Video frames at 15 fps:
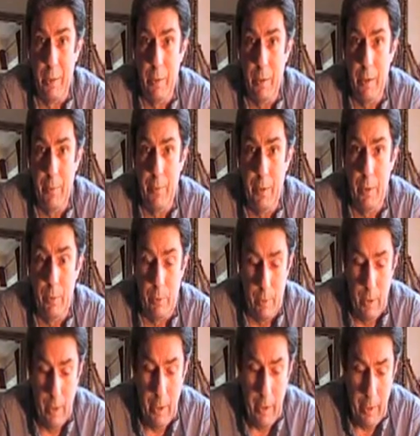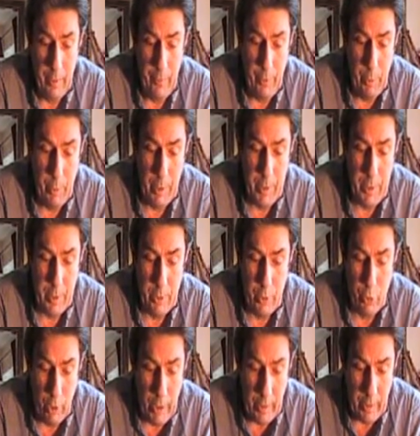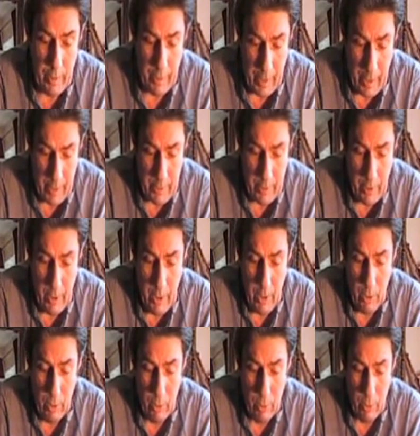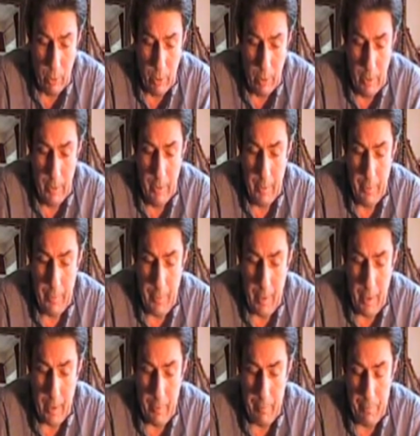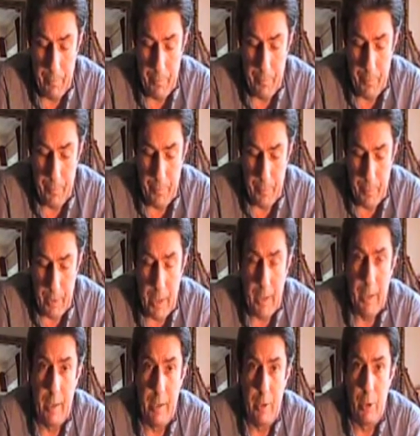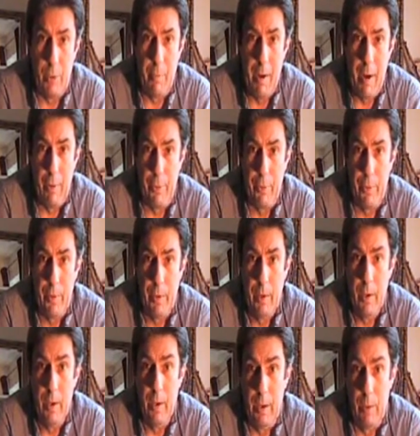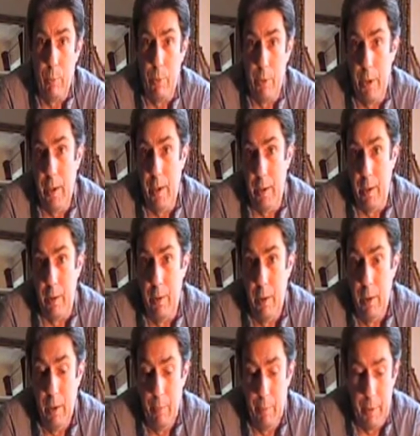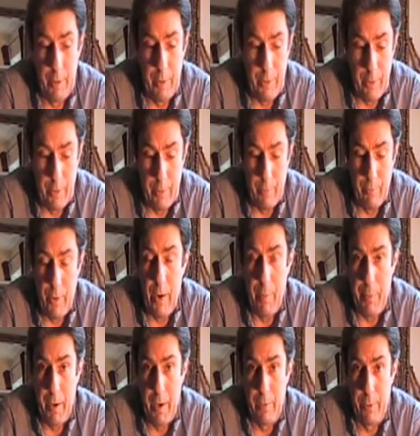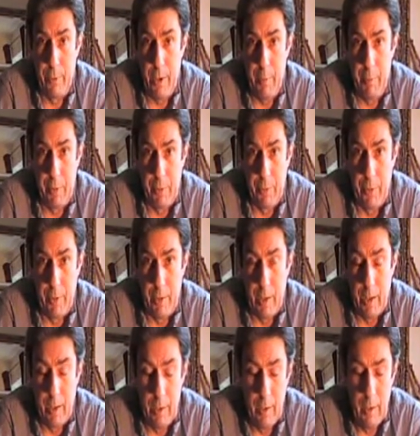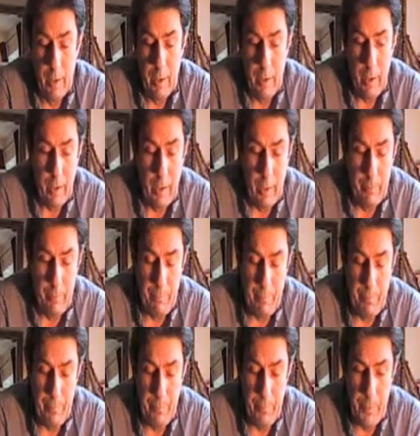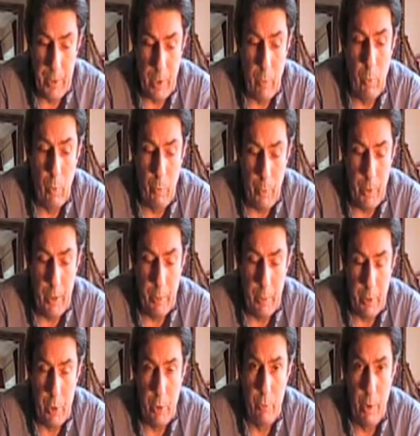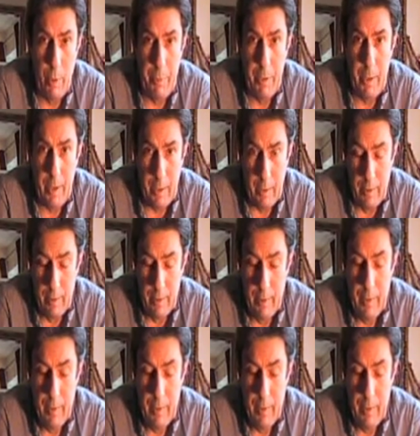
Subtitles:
you if you were to drink that or take it into your mouth. It would kill you because there's some very powerful chemicals in there. So what we do is you rub it in.